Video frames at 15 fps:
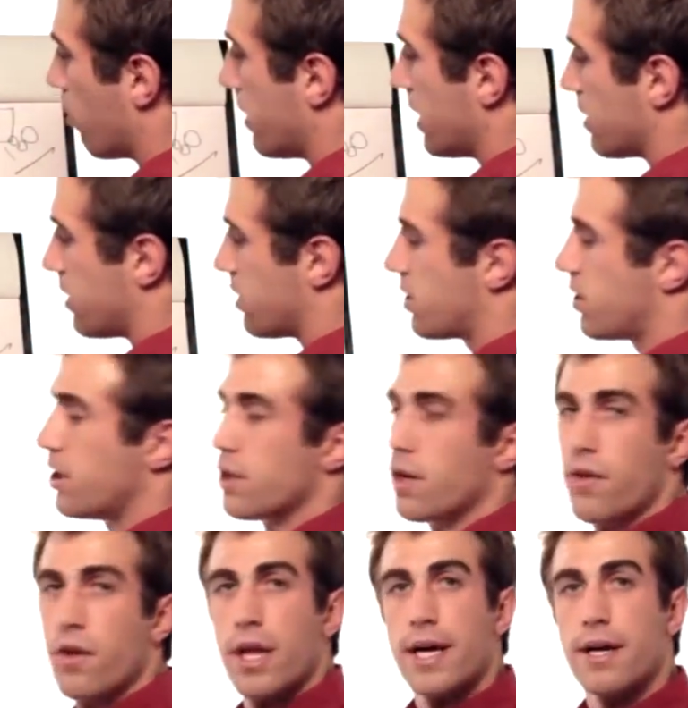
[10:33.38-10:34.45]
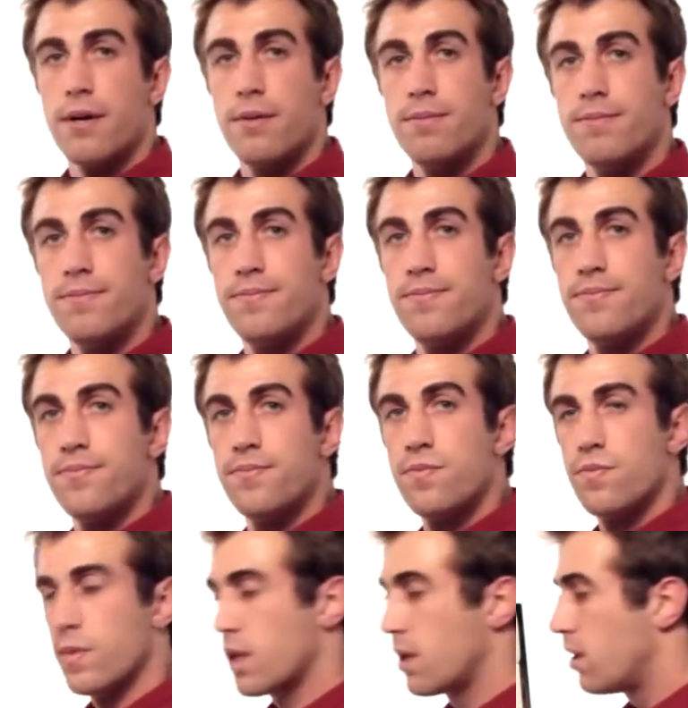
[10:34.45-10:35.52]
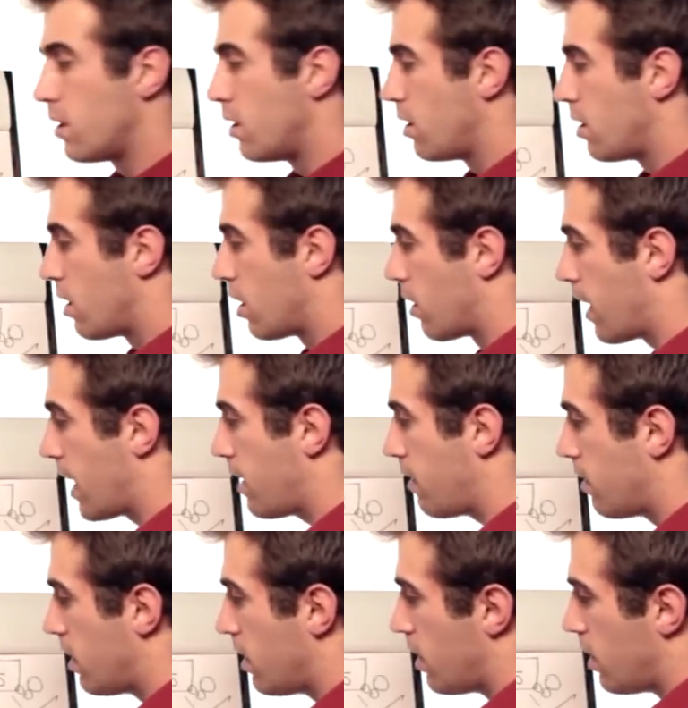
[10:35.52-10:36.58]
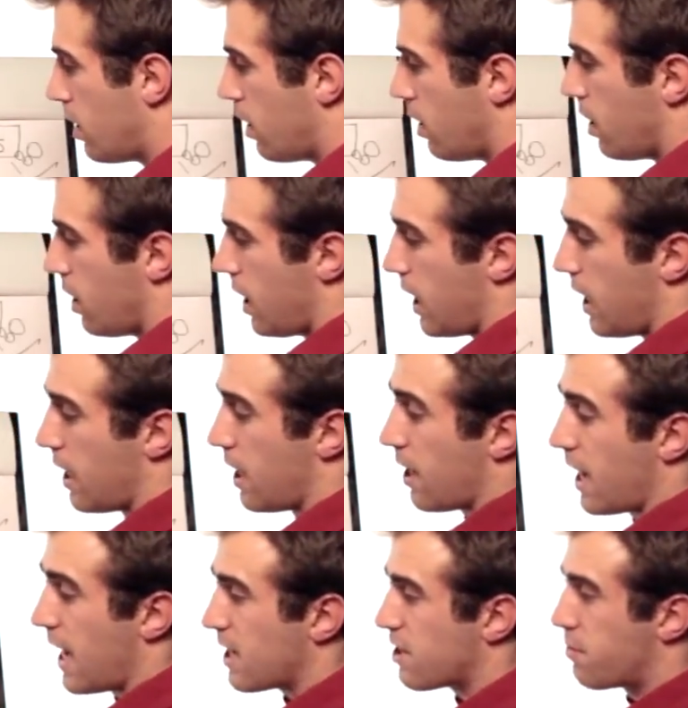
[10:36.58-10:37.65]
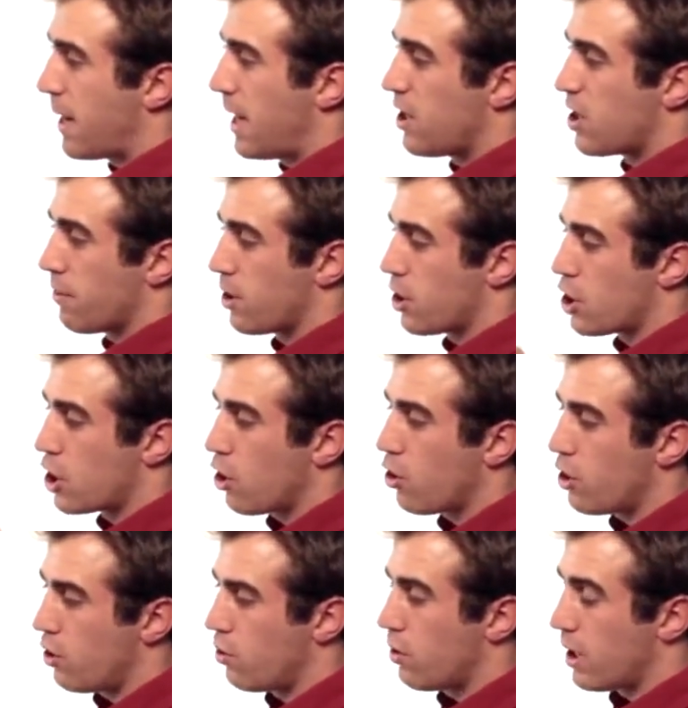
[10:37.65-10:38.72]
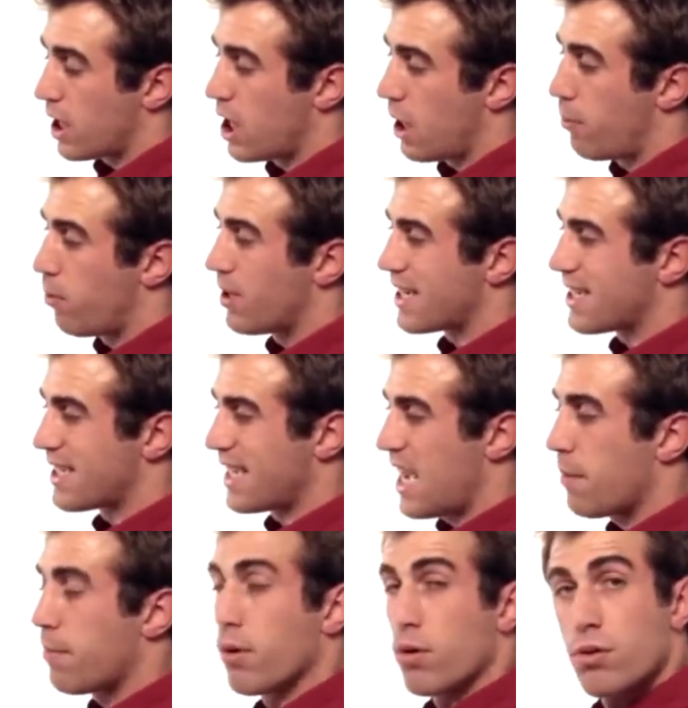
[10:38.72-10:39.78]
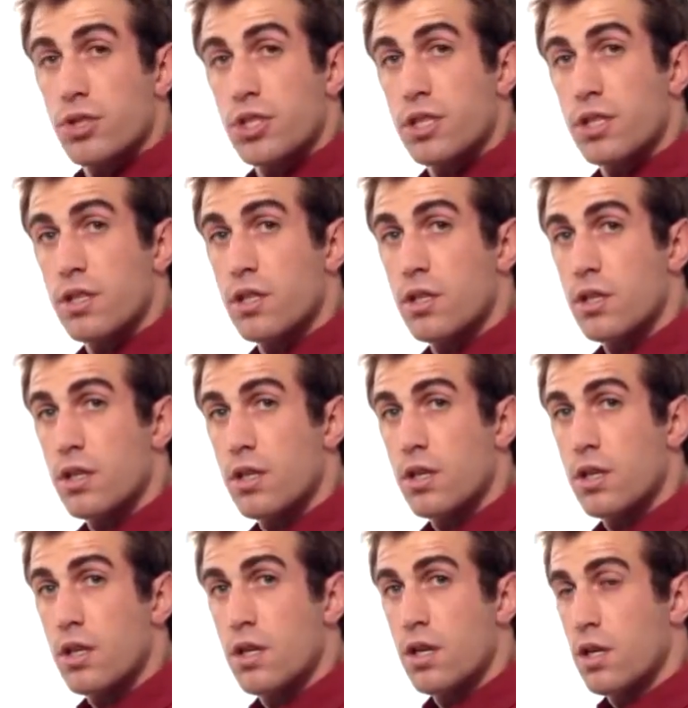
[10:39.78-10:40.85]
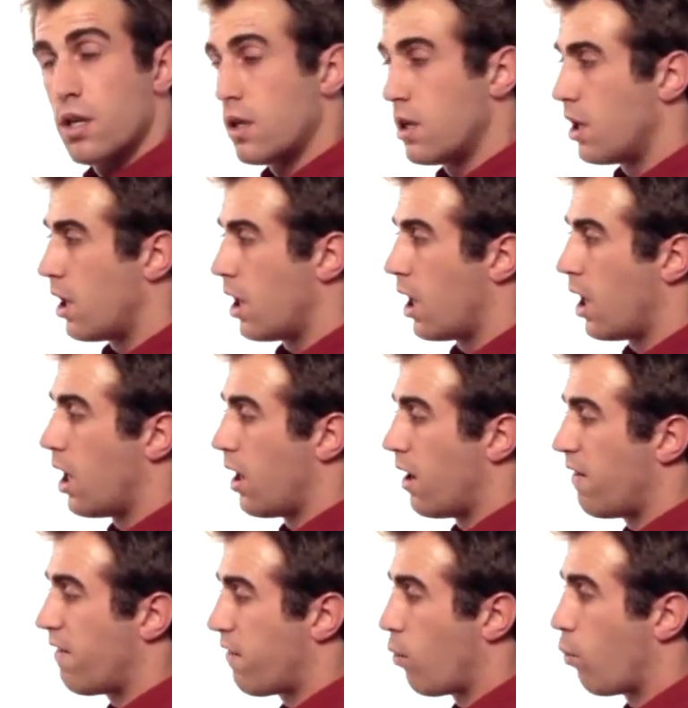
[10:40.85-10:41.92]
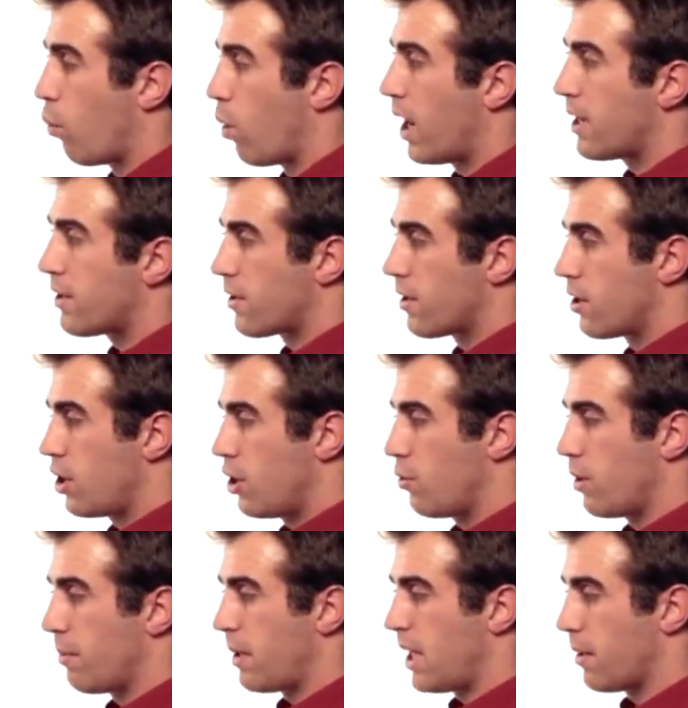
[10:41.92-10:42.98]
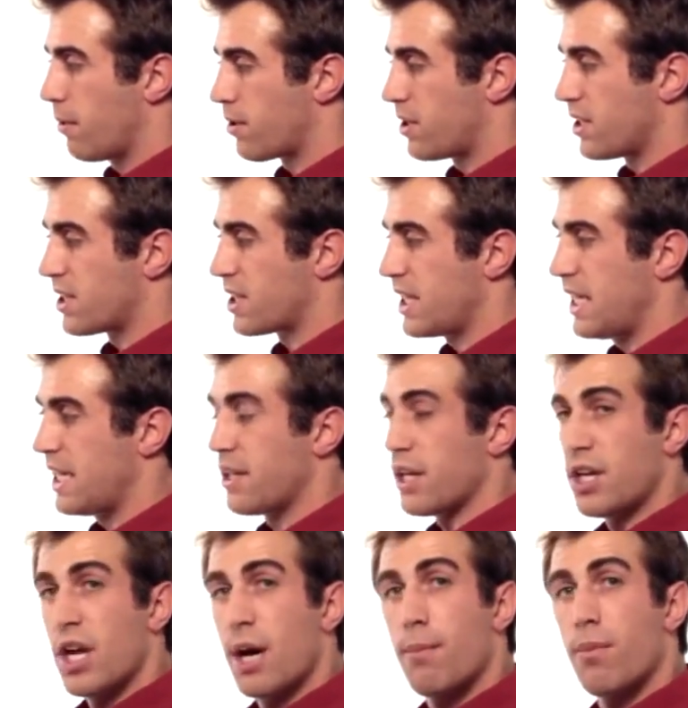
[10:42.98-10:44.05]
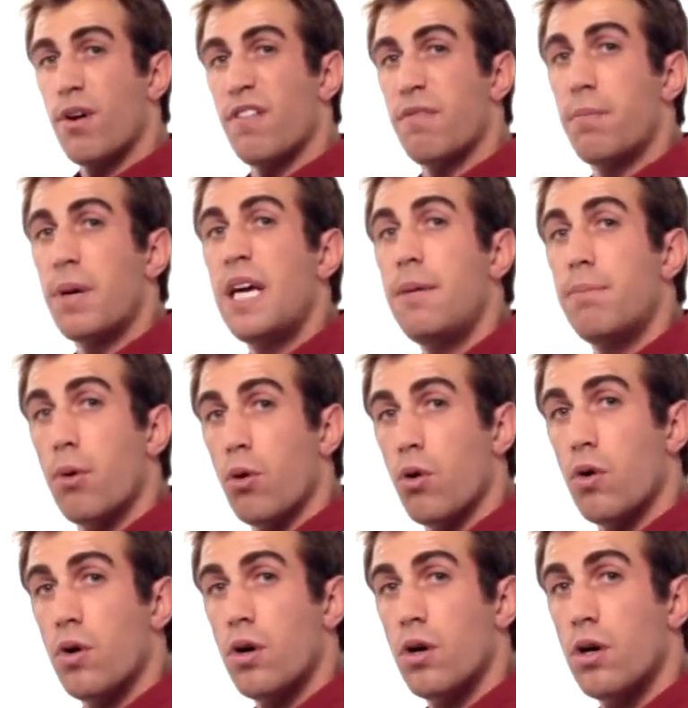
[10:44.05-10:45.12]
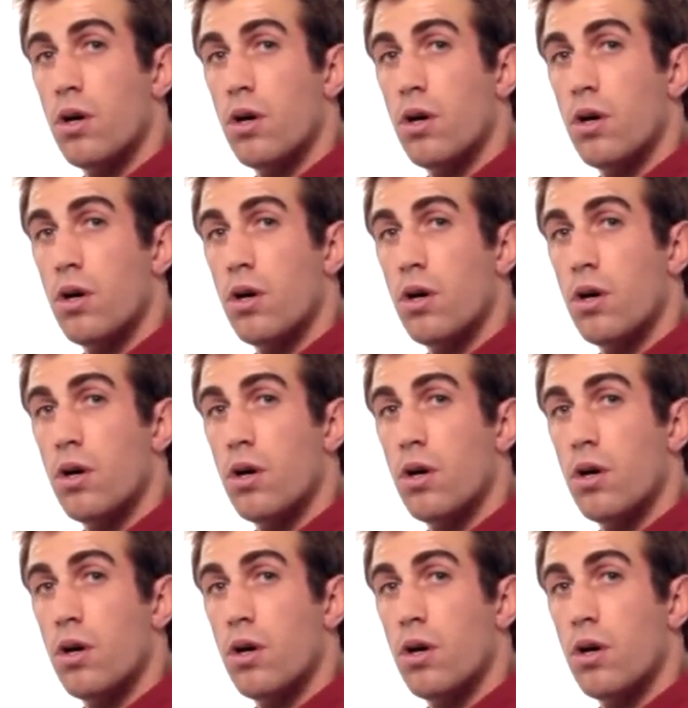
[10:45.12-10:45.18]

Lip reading: business to your other leg. All right? And then the next page, I'm going to show you a couple examples of what you would be able to see in the number of people